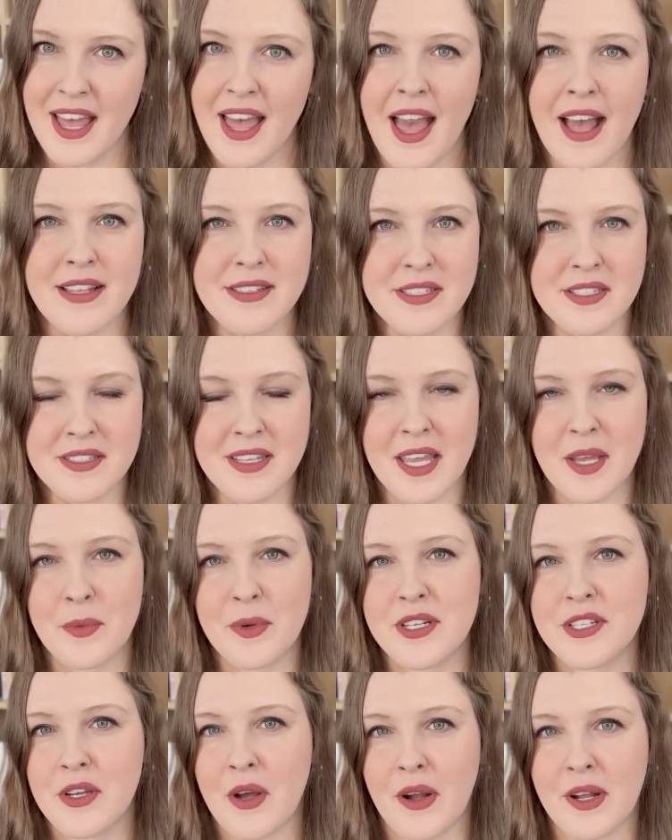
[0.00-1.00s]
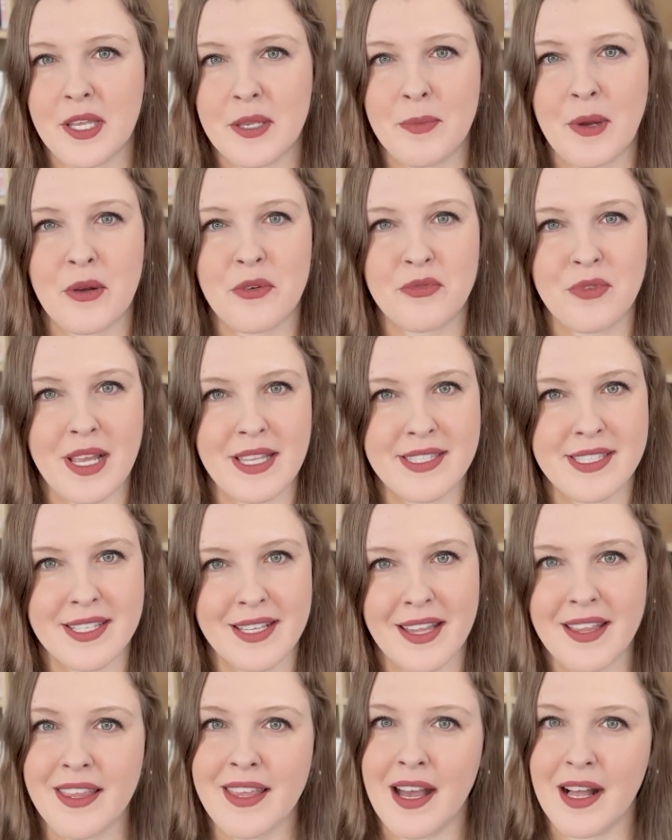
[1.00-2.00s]
and today we're talking about renting
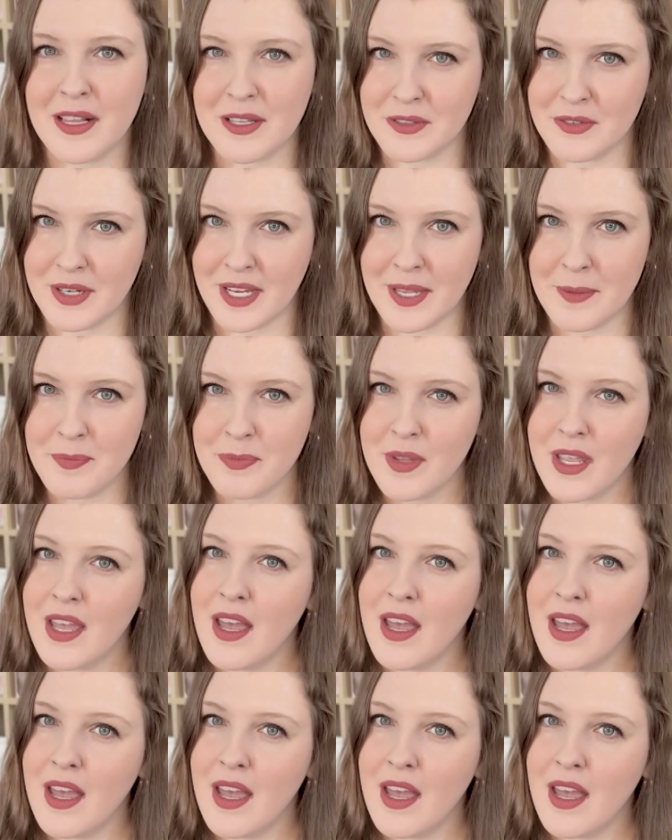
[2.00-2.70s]
in Calgary.